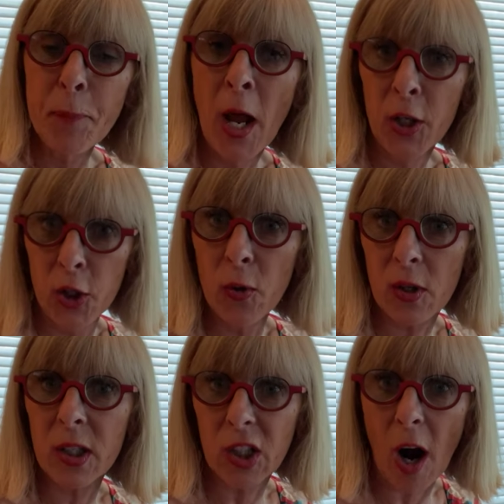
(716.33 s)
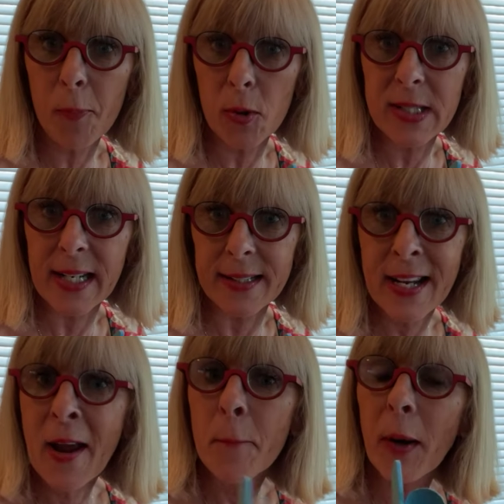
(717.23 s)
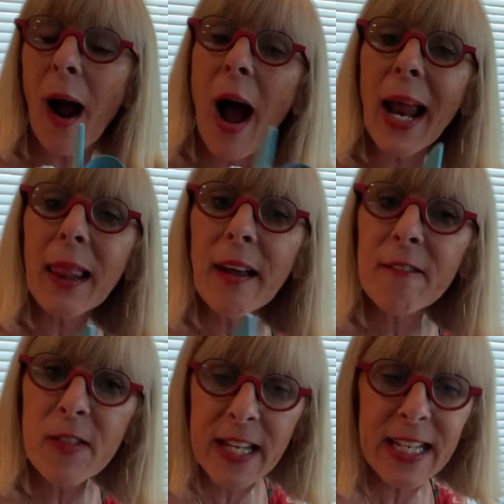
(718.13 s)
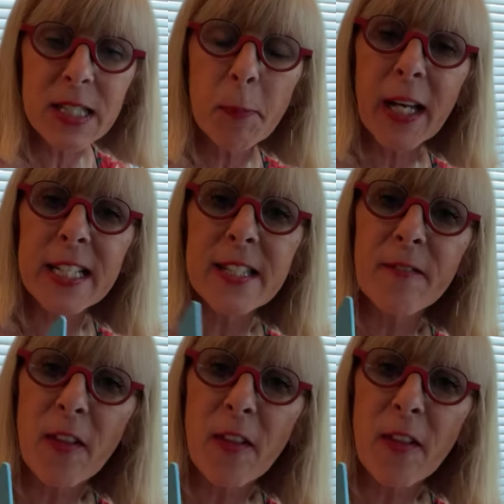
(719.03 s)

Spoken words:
you could compost it. But I love these because of the